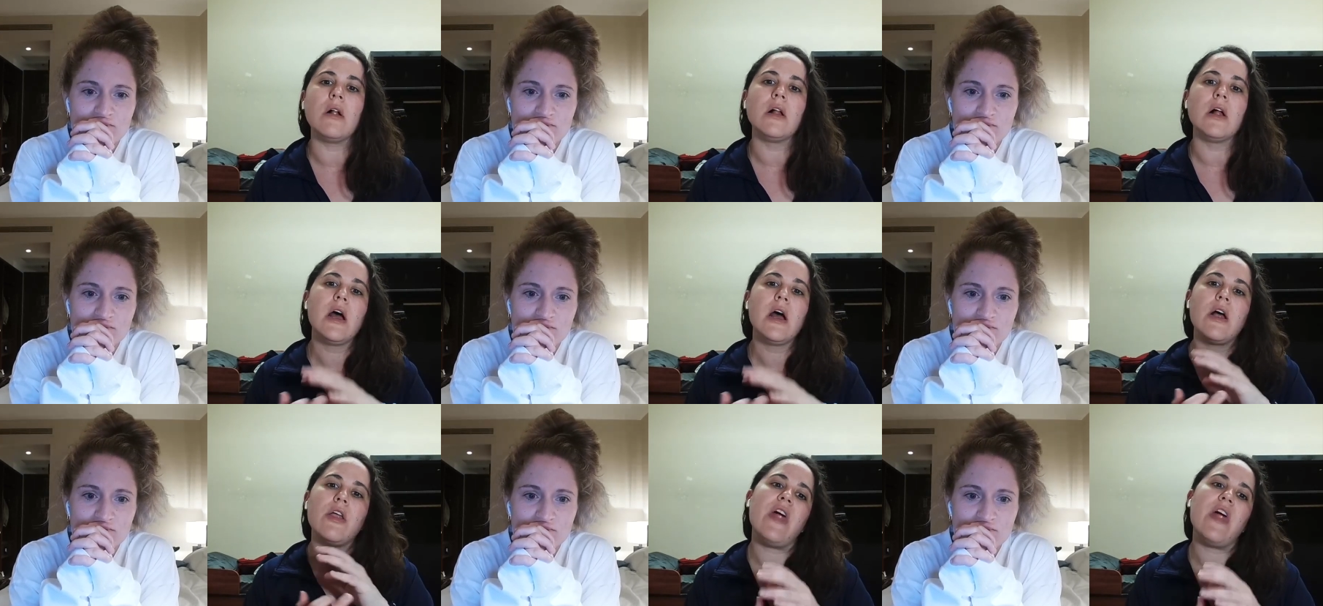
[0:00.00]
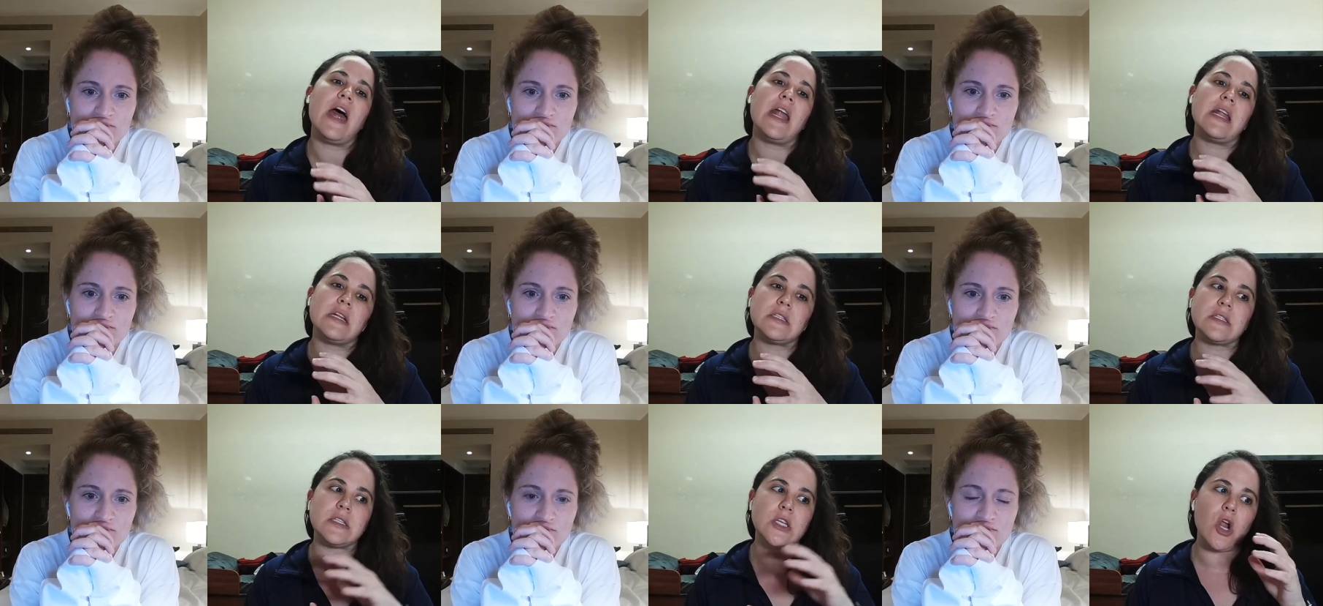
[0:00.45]
Speaker 1: Then it's,
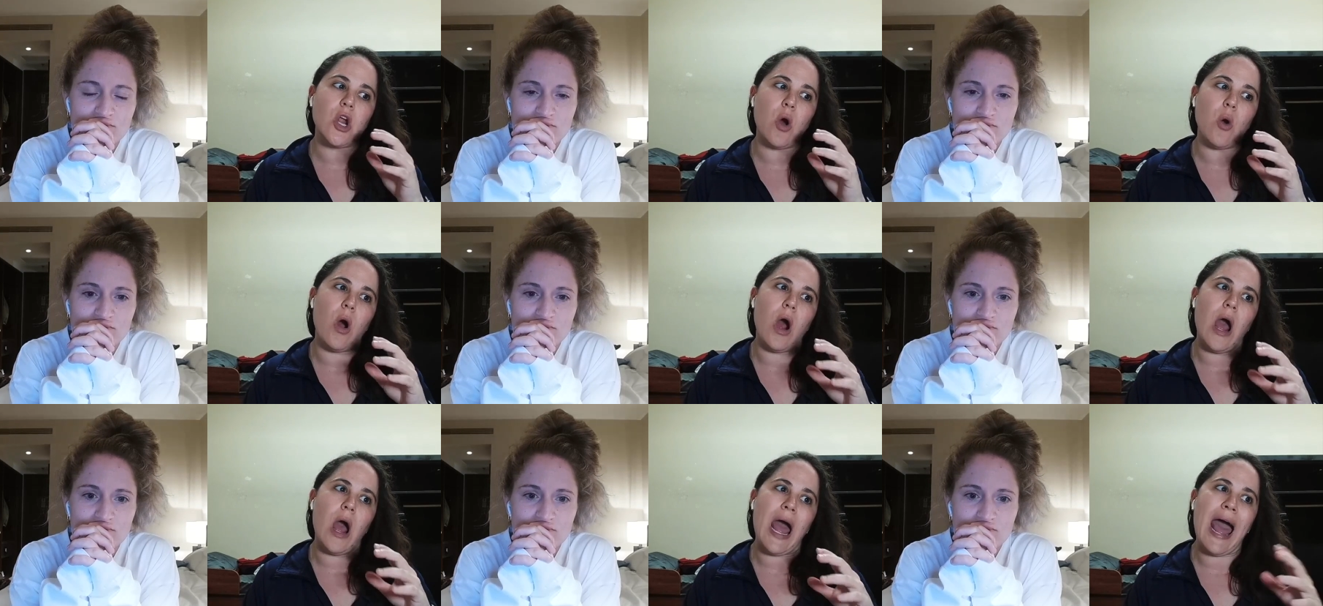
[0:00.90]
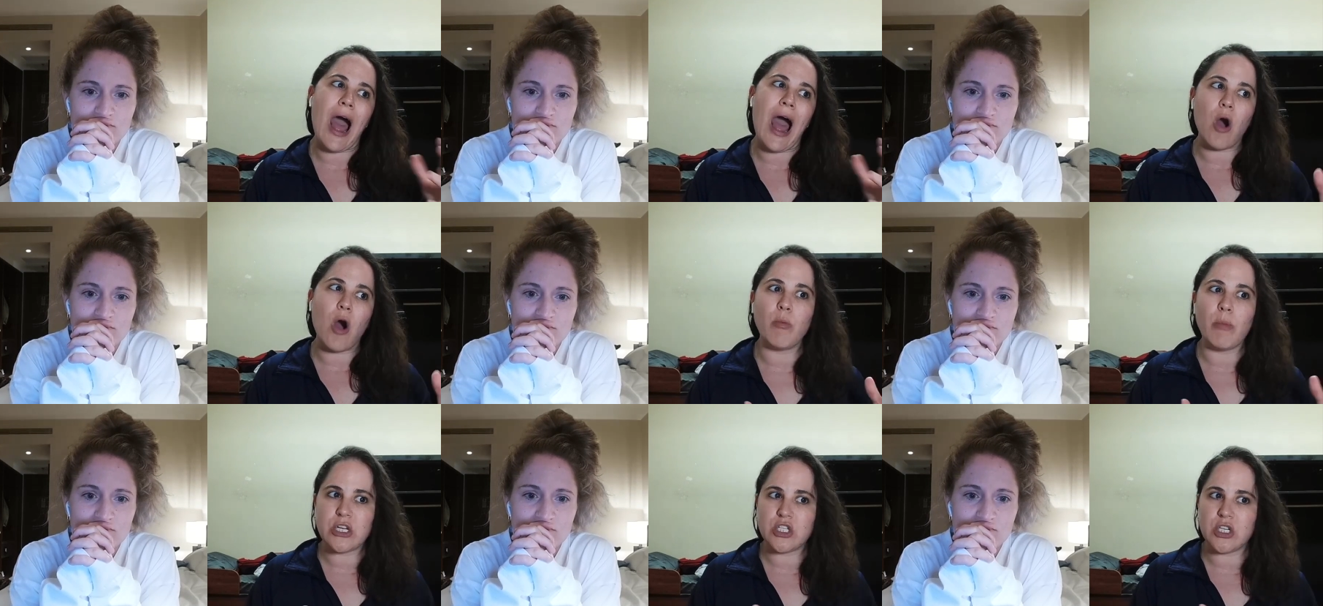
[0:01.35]
you know, how
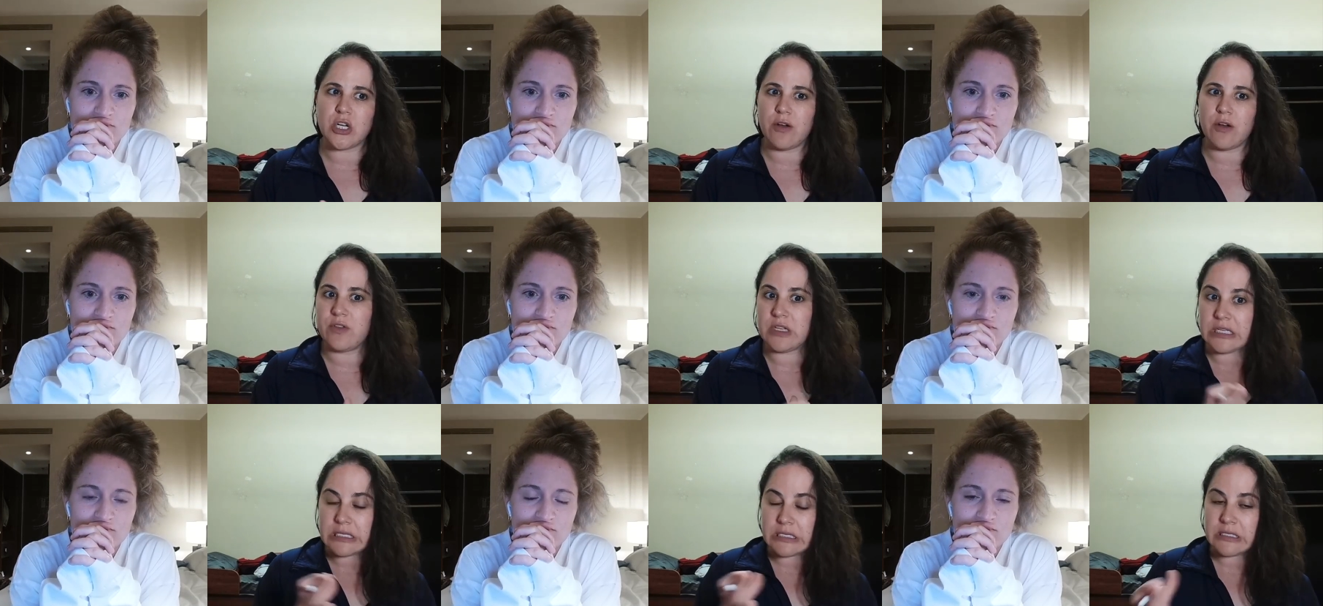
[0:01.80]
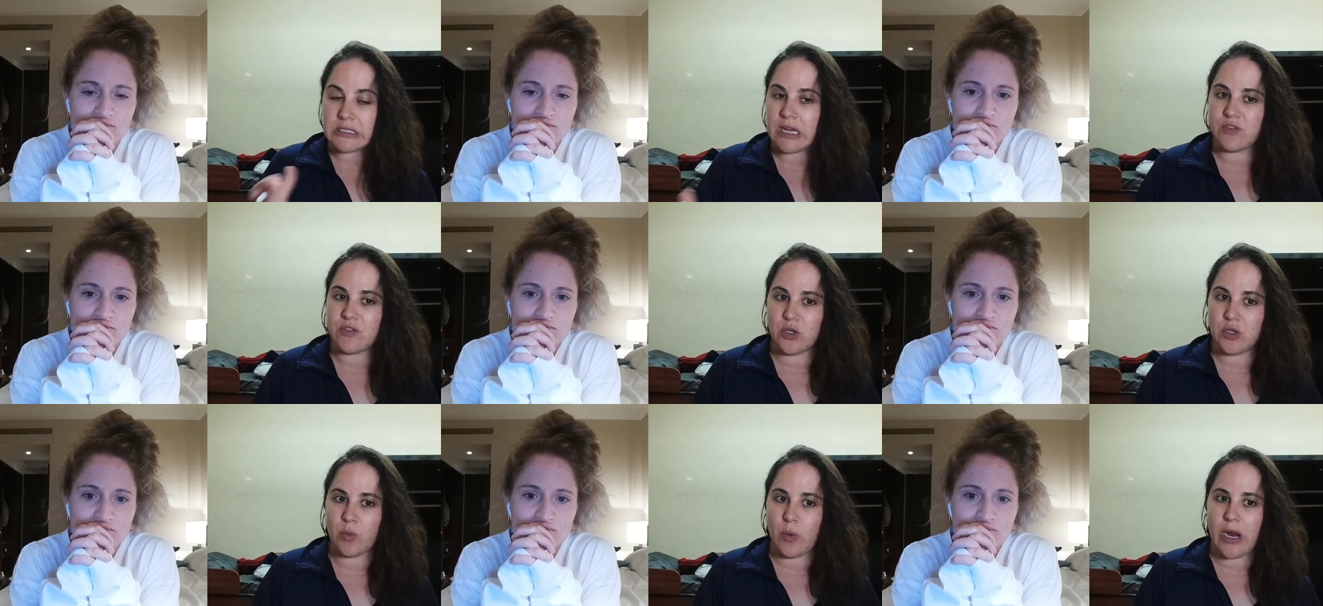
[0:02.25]
much of these safety
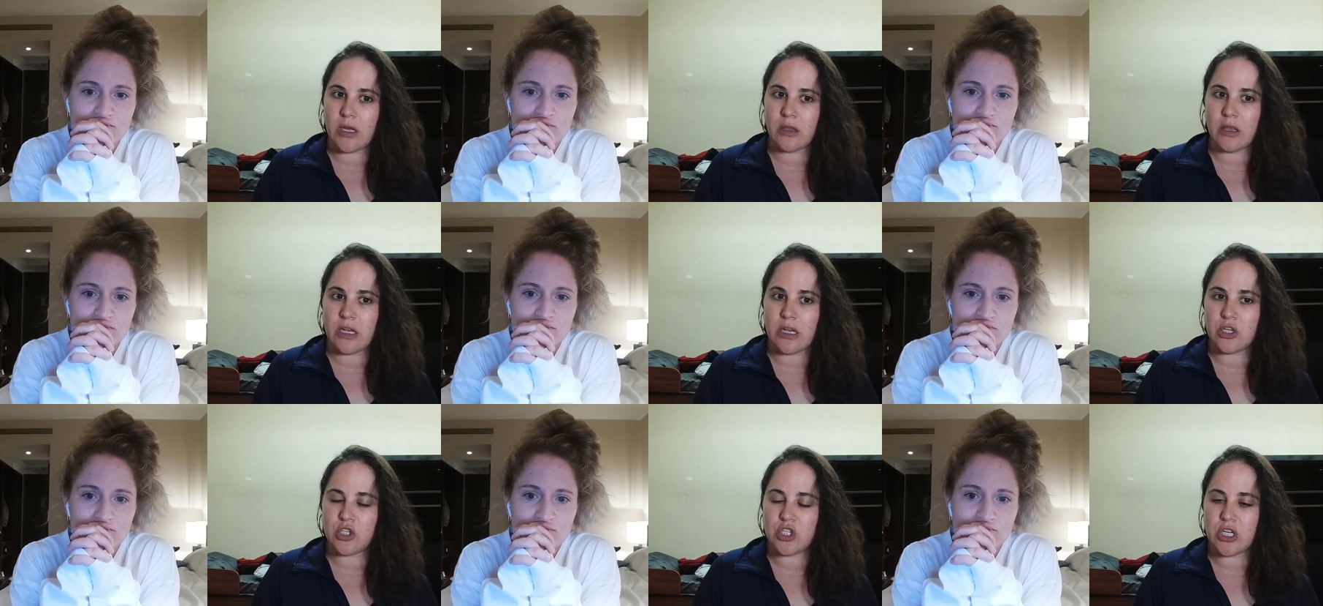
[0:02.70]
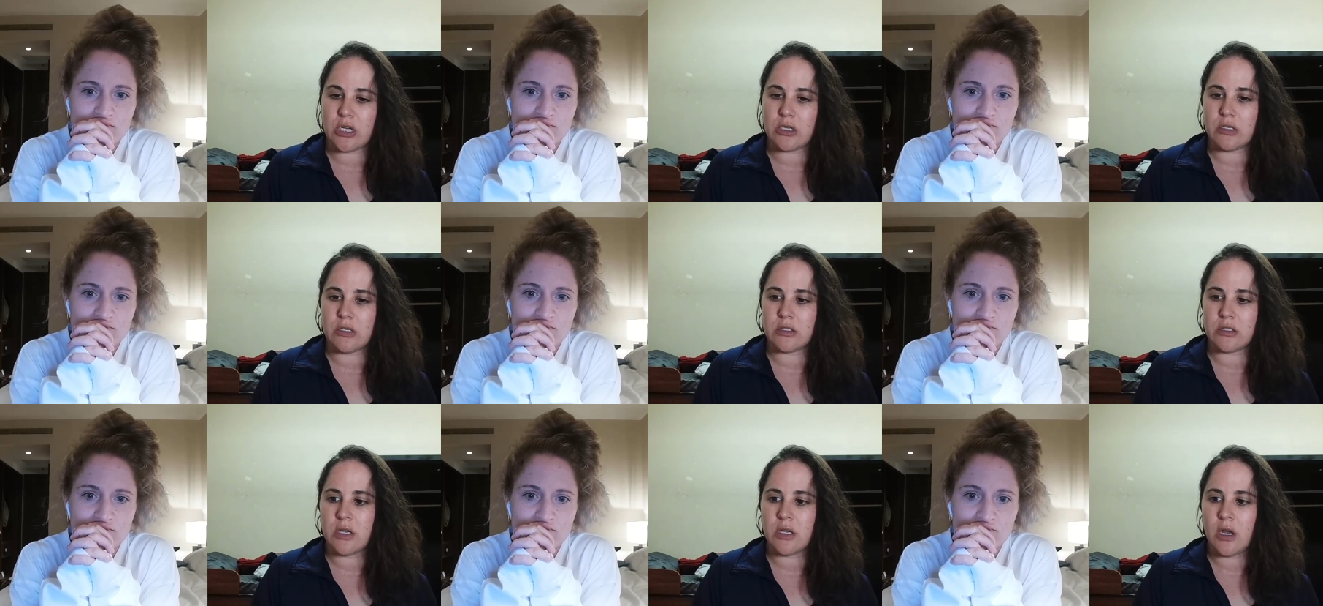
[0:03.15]

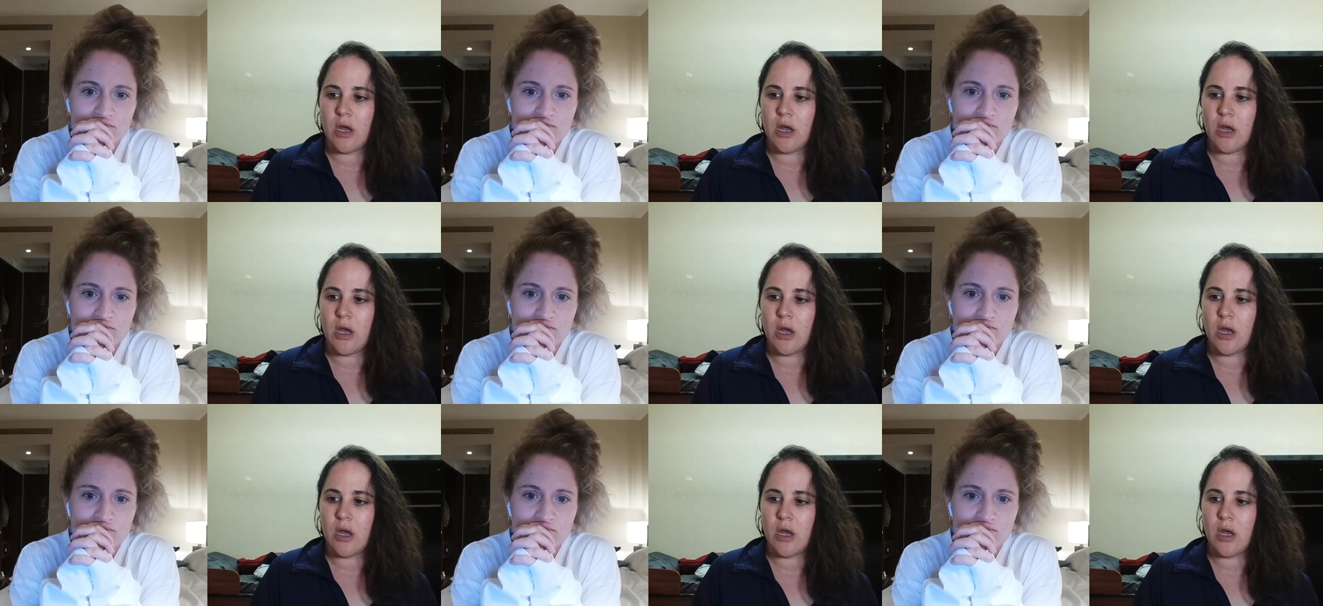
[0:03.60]
regulations